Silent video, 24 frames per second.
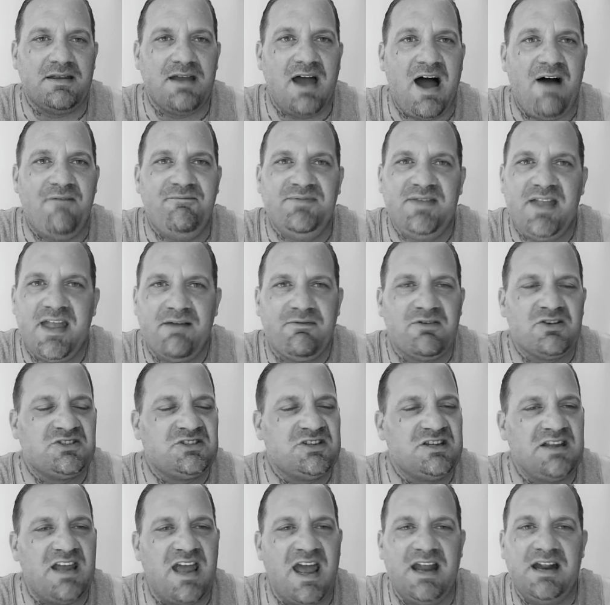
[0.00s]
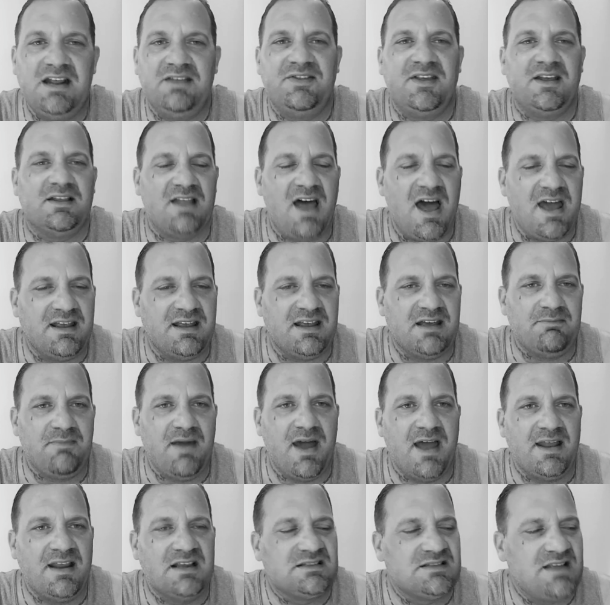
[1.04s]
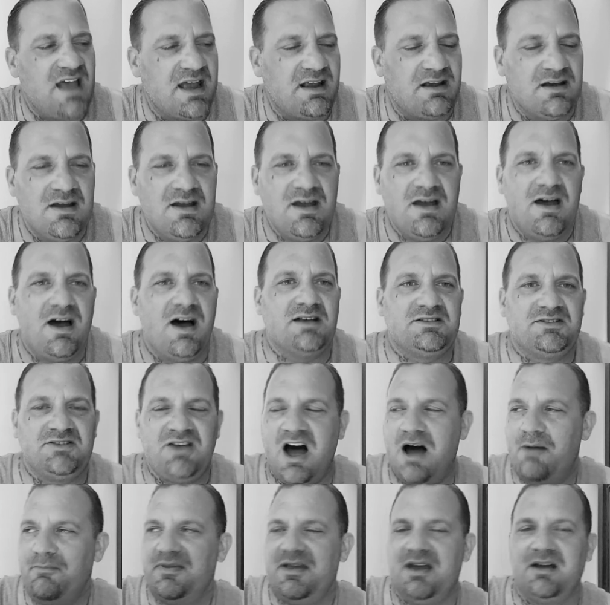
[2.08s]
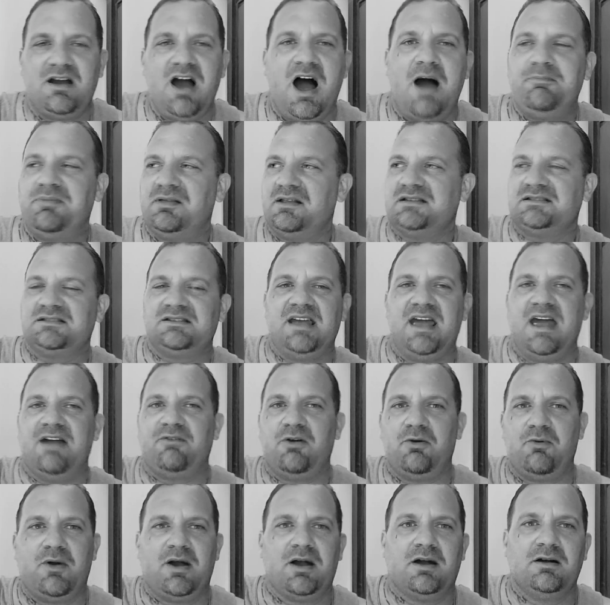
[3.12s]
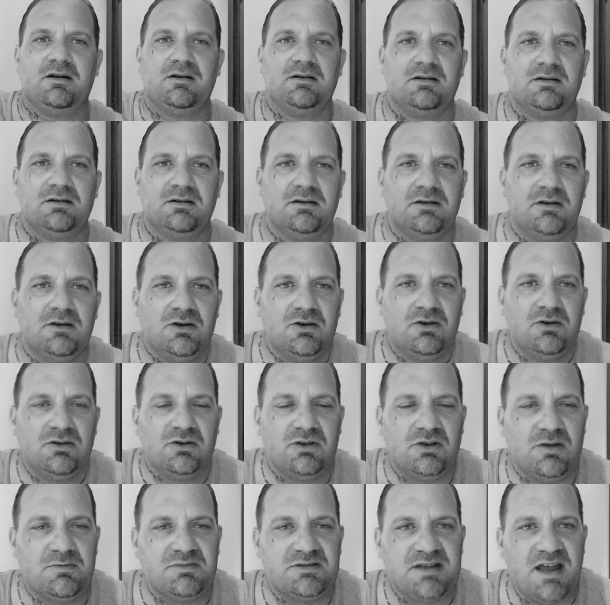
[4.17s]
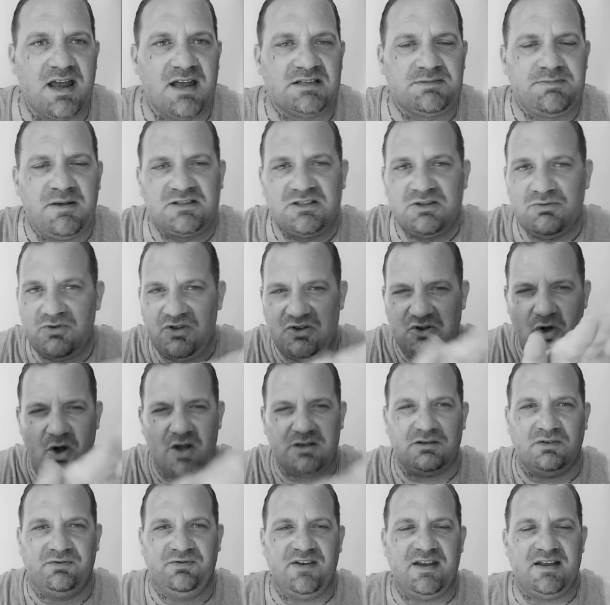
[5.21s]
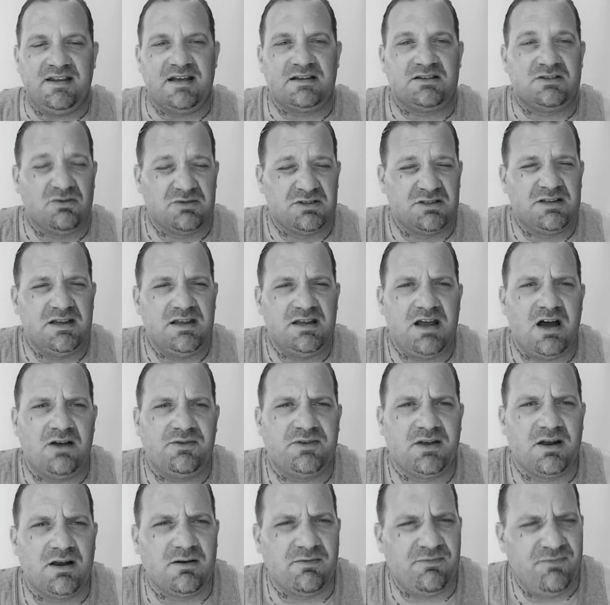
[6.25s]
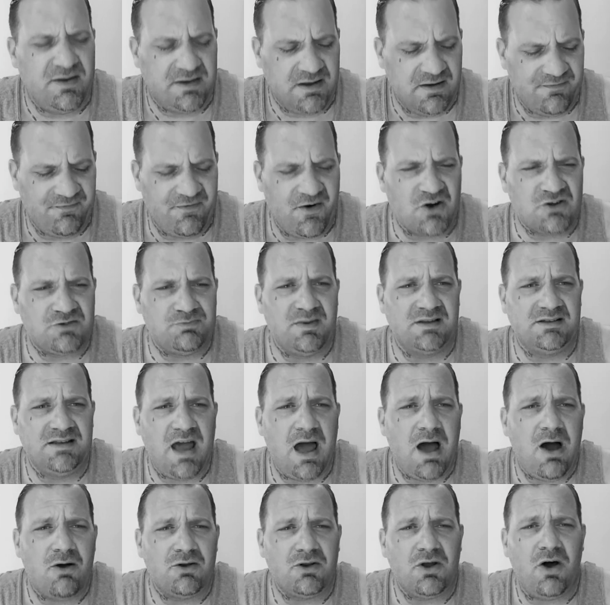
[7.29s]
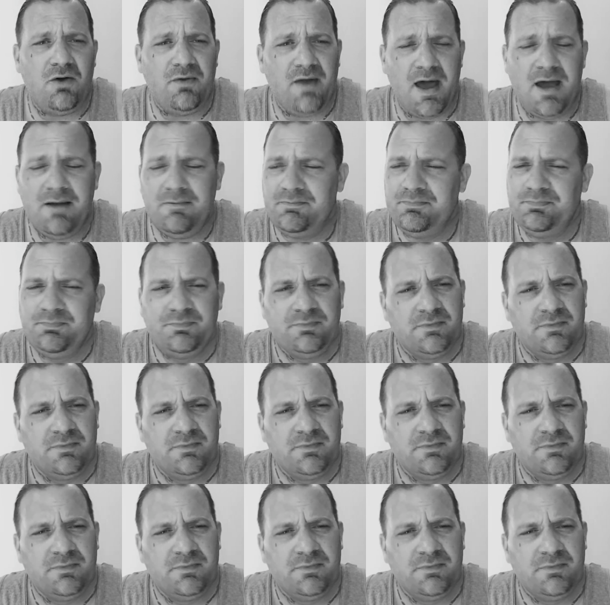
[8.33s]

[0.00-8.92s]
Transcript: I've never seen anything like it, man. It's like a zombie apocalypse everywhere. You know what I'm saying? Especially when you go out to Phoenix, you'll see it out there. 51st McDowell and all that.